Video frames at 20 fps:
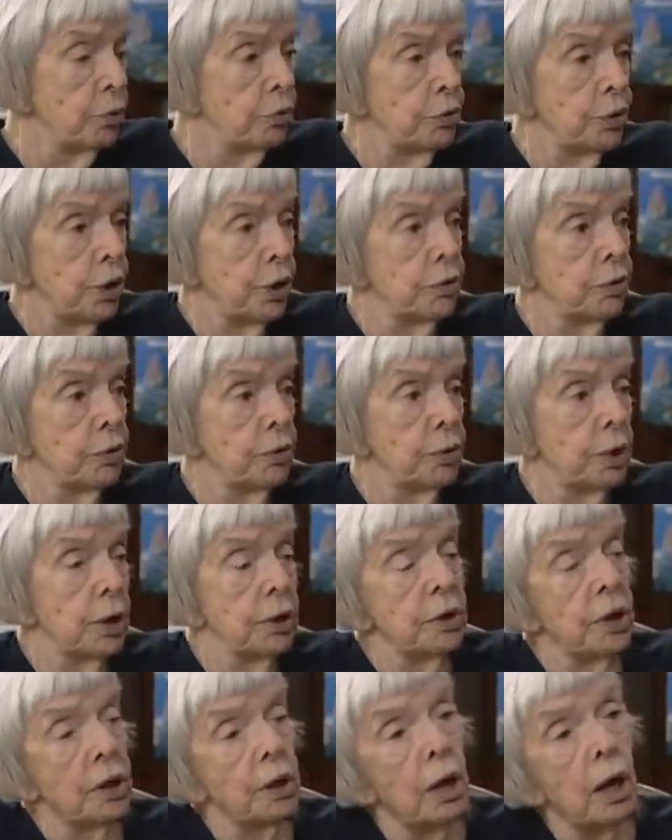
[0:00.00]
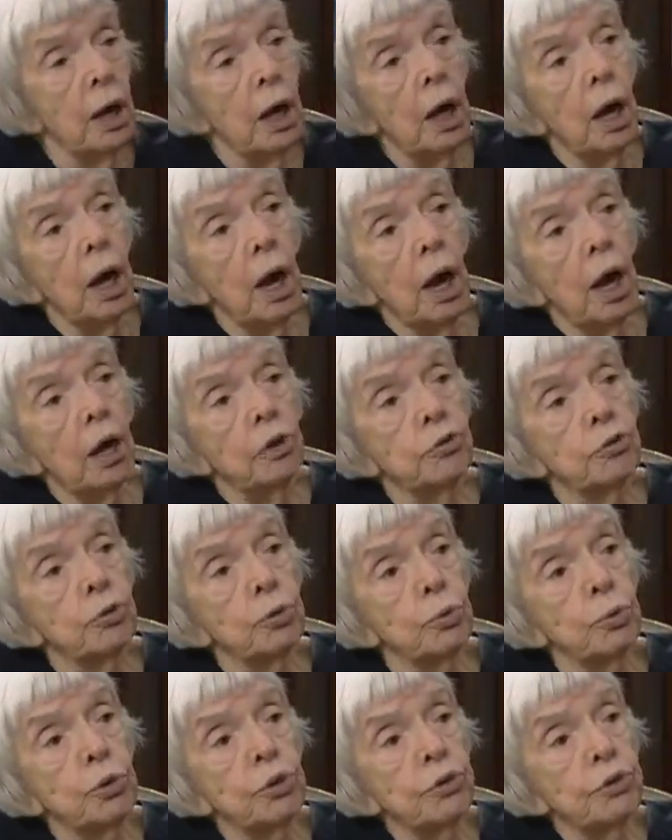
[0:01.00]
On the other, Vladimir Putin
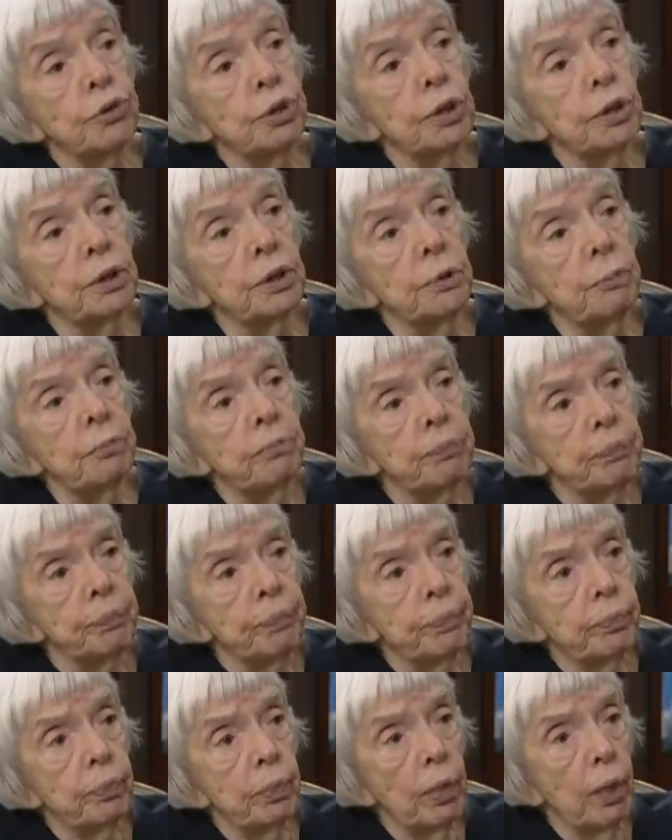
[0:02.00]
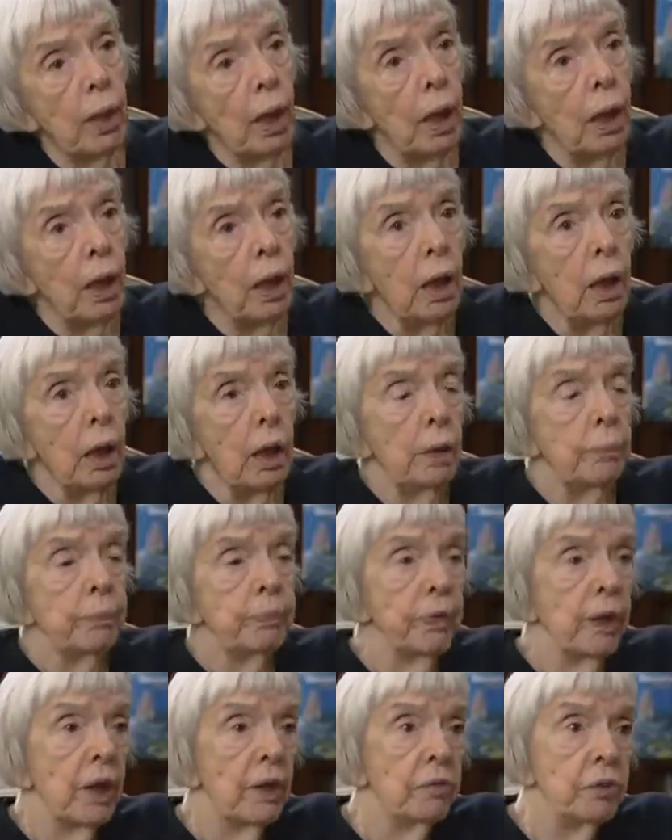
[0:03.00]
chose Medvedev to succeed him as
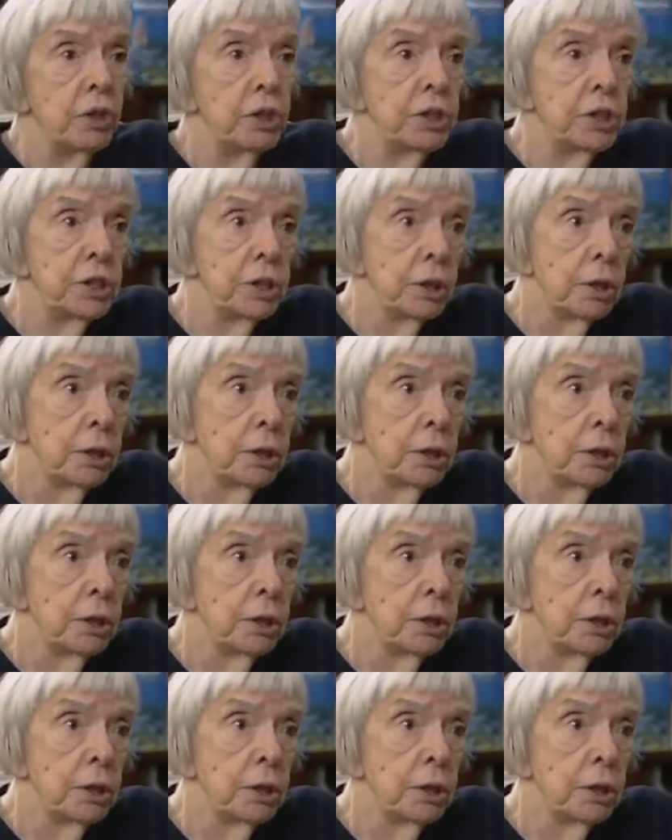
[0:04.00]
president.